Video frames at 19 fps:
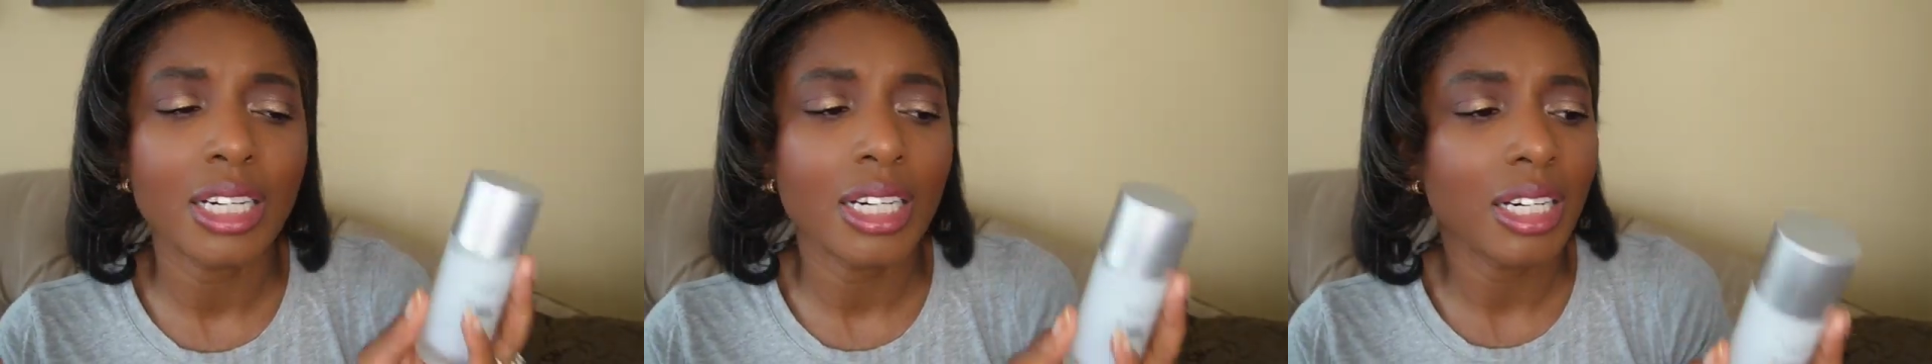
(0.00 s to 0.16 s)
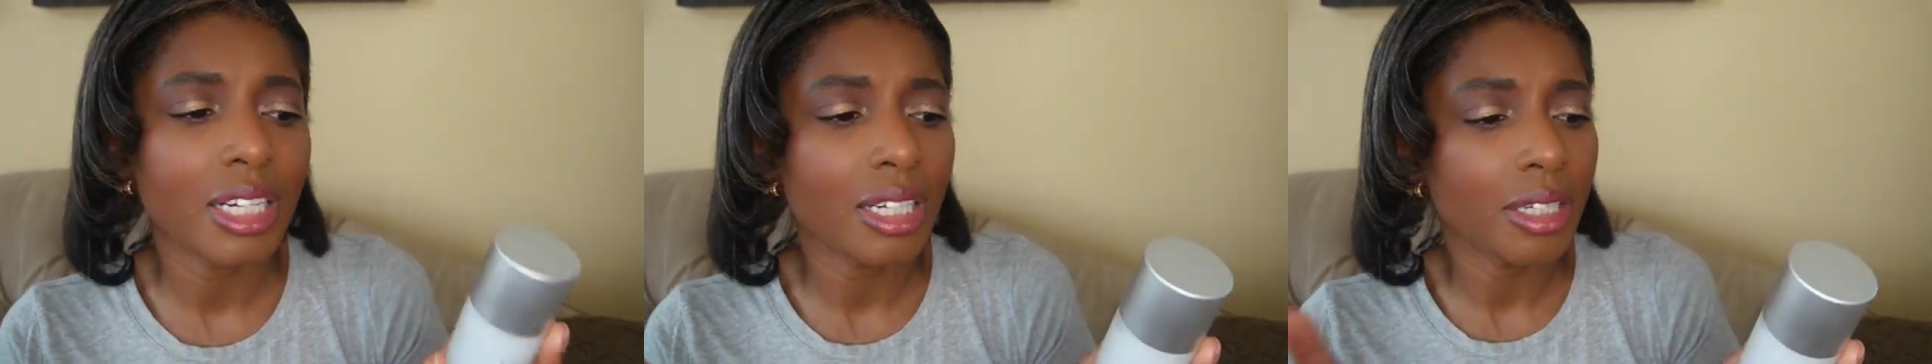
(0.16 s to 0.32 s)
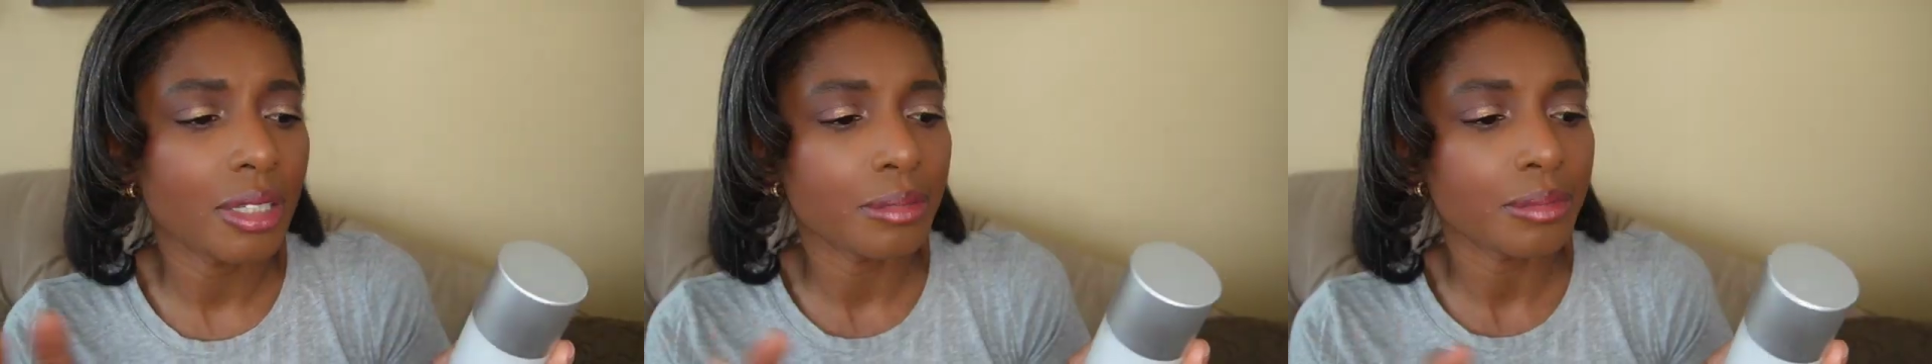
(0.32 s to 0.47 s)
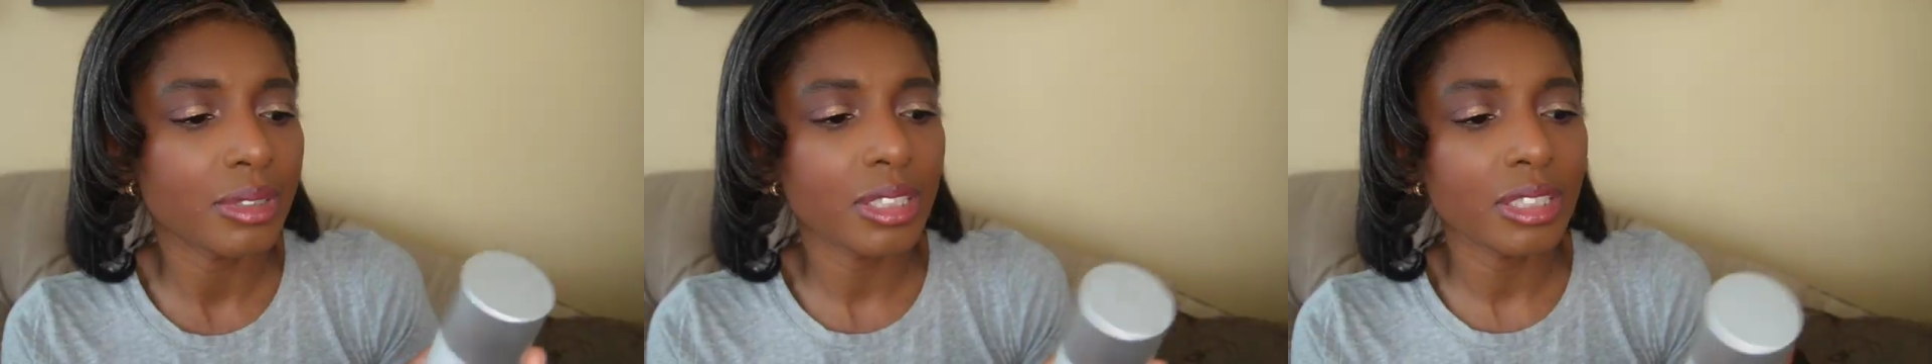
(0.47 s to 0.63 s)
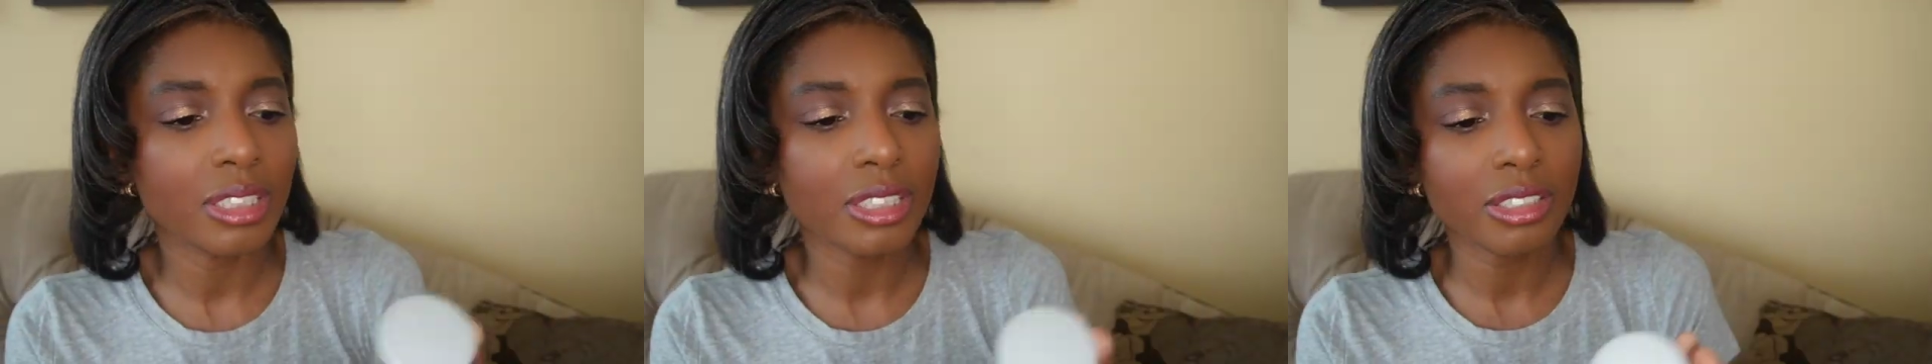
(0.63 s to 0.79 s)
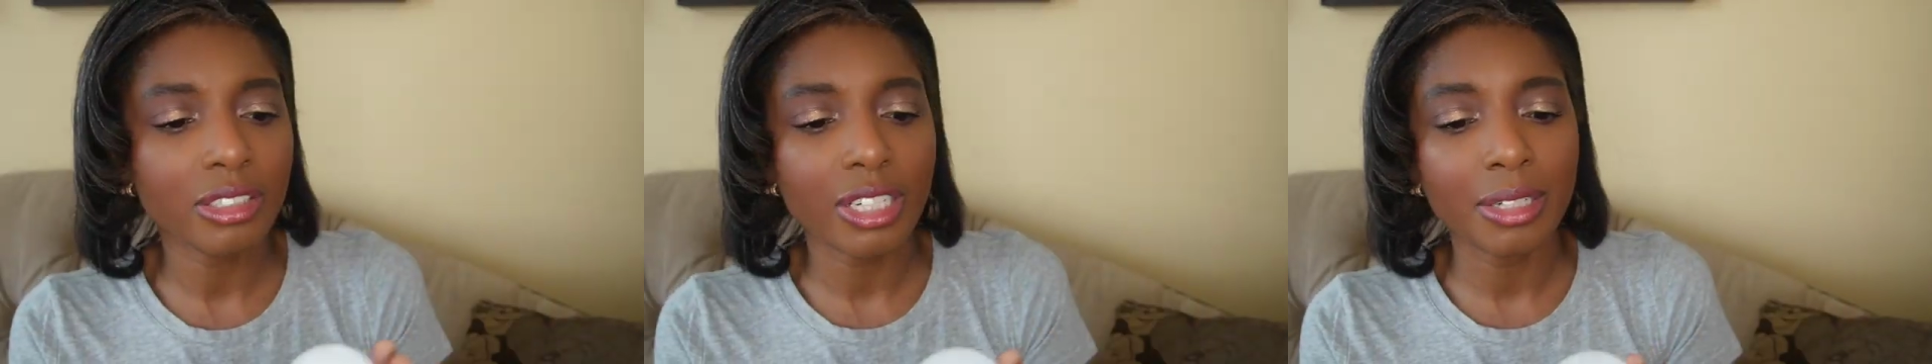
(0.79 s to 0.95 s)
to
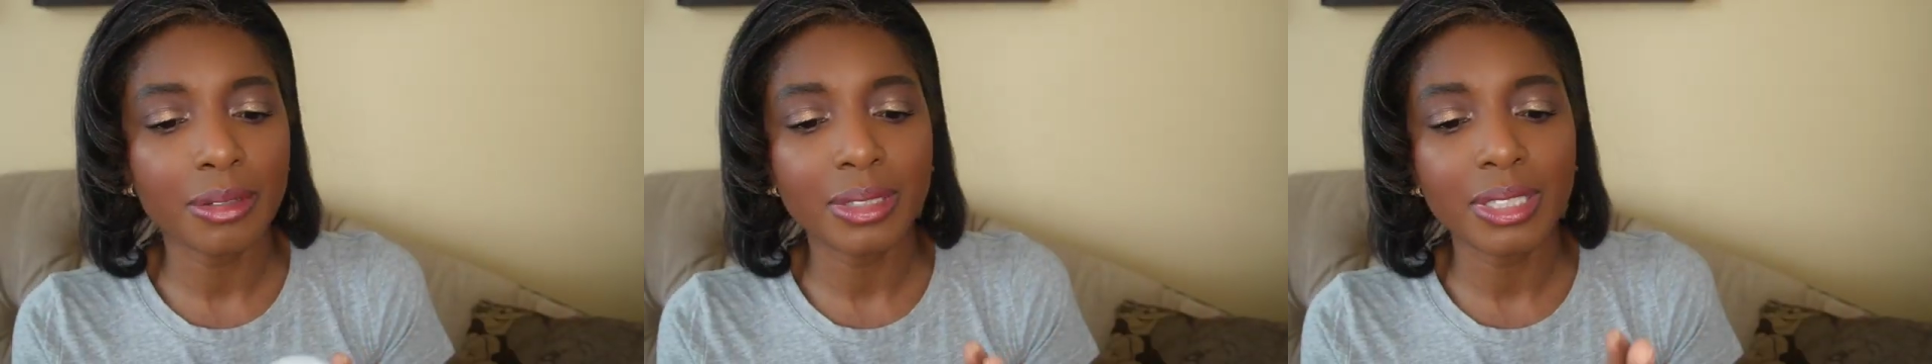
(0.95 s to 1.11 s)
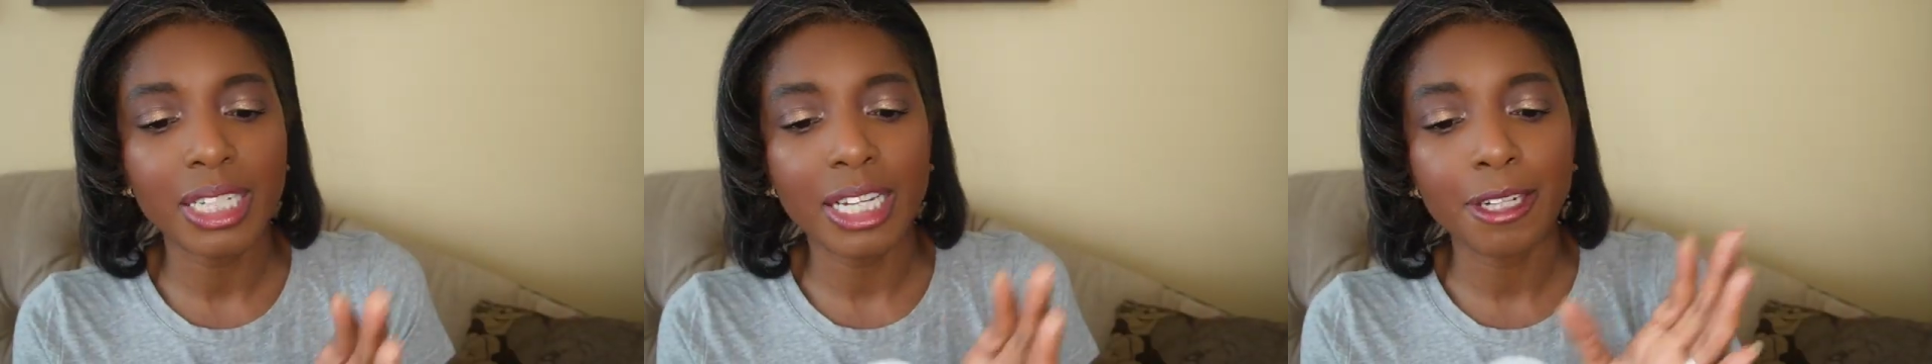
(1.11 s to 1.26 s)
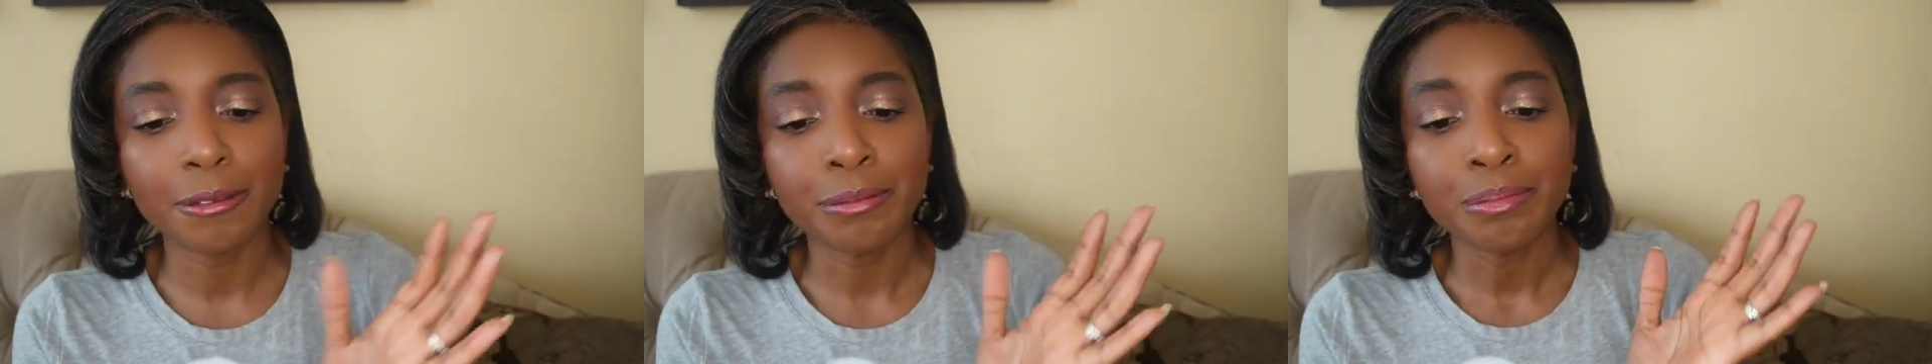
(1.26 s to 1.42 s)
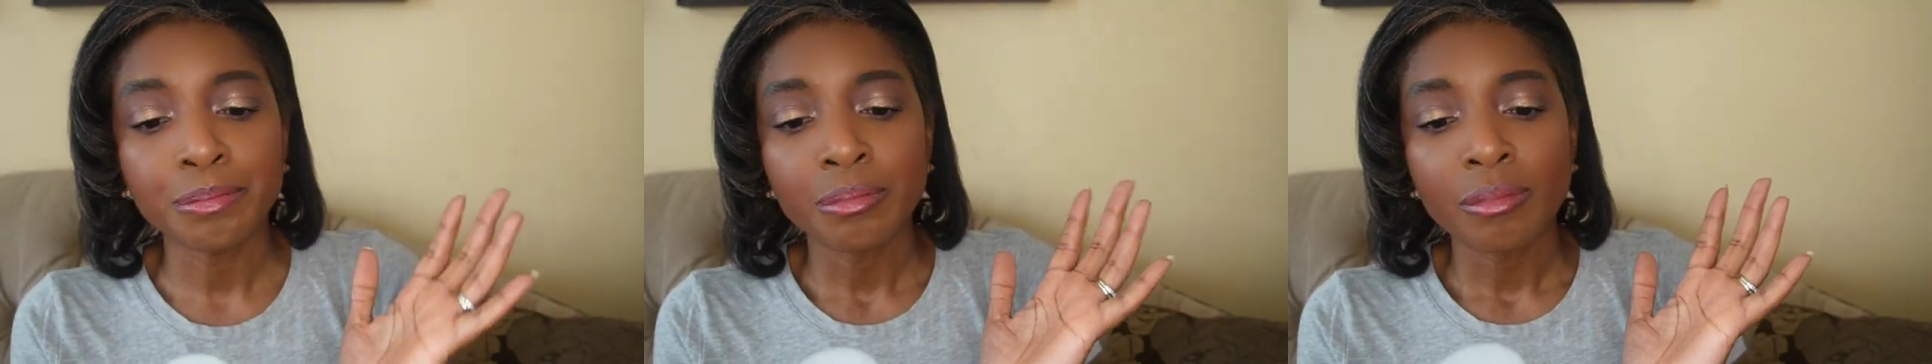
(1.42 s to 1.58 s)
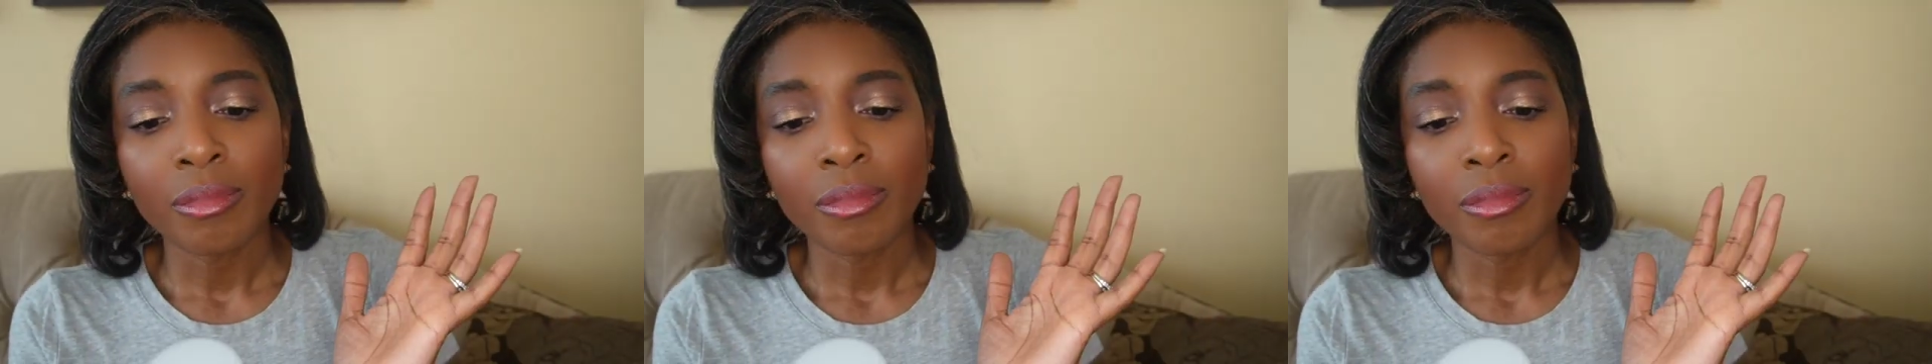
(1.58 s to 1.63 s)
describe it. Now,